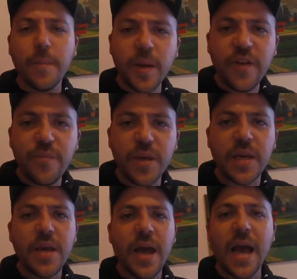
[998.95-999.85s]
Believe
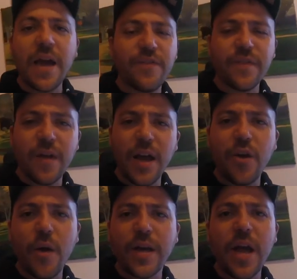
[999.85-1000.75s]
me, I
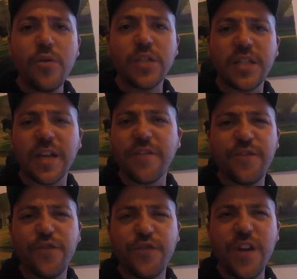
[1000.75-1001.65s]
know a guy who's like
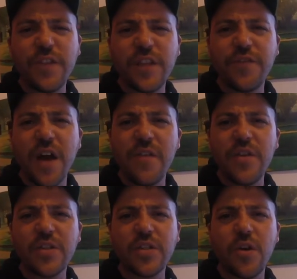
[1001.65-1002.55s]
55
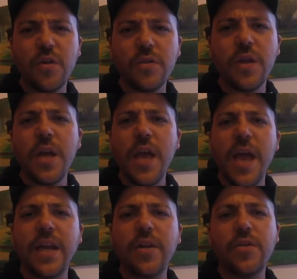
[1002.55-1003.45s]
years old
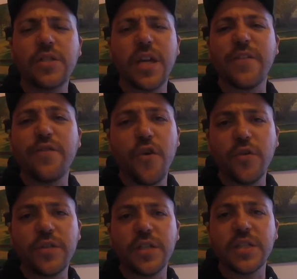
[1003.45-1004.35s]
and he looks like
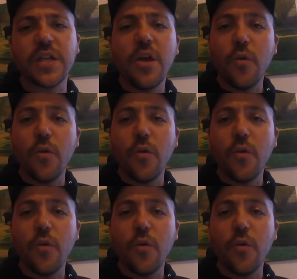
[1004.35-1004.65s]
40s.